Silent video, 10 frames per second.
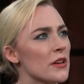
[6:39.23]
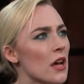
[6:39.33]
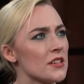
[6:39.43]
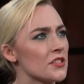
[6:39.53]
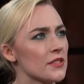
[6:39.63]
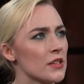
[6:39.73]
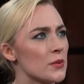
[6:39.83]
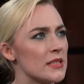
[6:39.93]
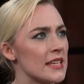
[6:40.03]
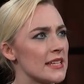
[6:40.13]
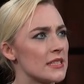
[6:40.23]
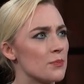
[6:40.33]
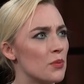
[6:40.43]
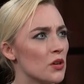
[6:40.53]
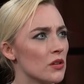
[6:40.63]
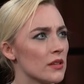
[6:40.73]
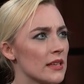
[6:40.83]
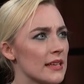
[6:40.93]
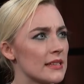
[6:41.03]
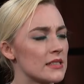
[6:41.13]
I, I don't think we did, but...
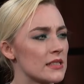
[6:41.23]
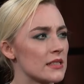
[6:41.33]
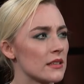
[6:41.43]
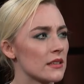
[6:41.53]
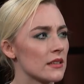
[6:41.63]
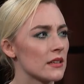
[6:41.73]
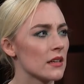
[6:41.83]
You were raised Catholic?